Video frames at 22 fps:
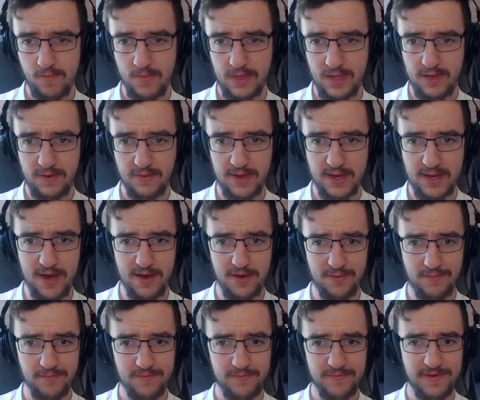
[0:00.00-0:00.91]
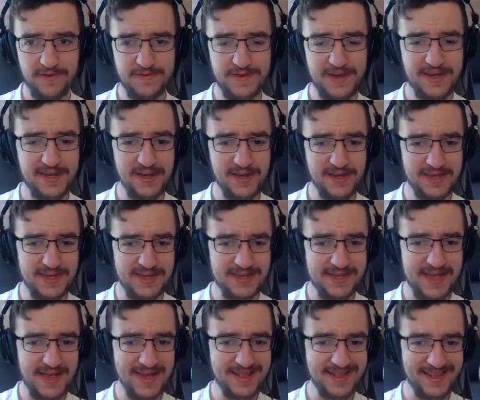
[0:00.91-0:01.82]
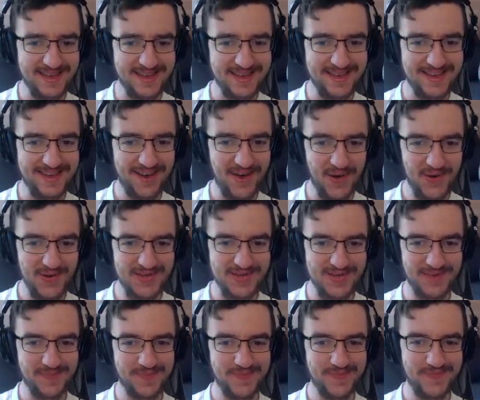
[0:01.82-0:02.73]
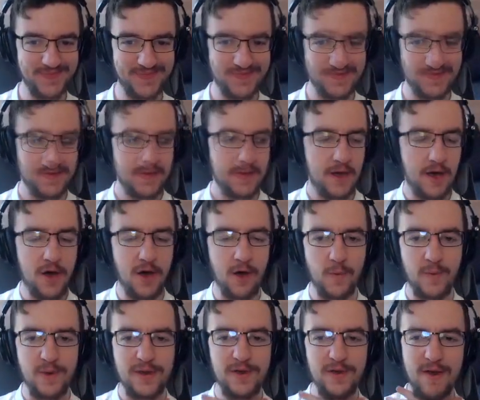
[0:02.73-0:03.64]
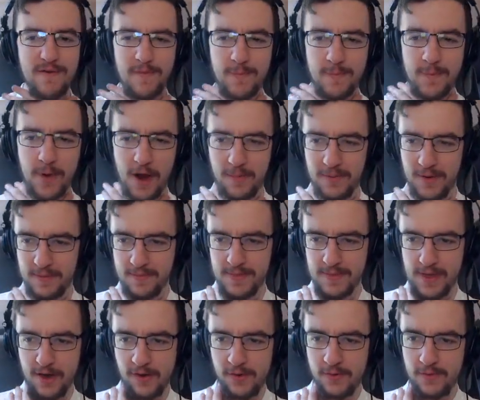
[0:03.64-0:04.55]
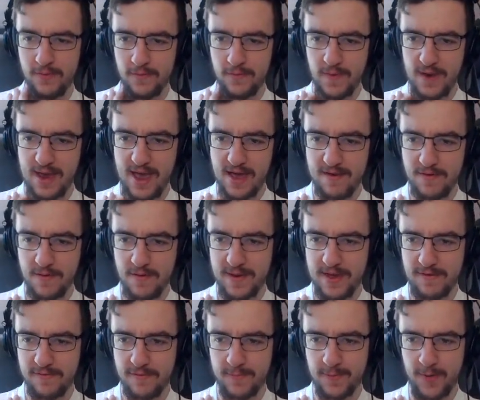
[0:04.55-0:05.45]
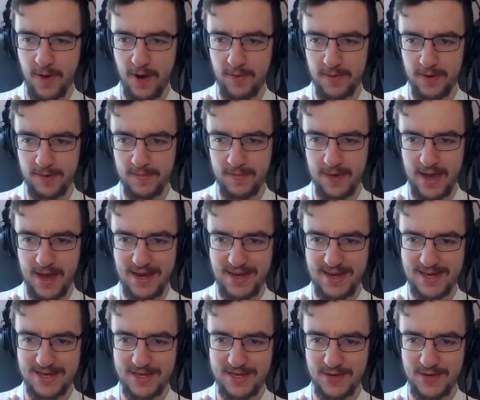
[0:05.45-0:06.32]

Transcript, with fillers: There we go. 50 tons exactly. Awesome. Oh, we do have a problem, though. We have a bit of a problem. I need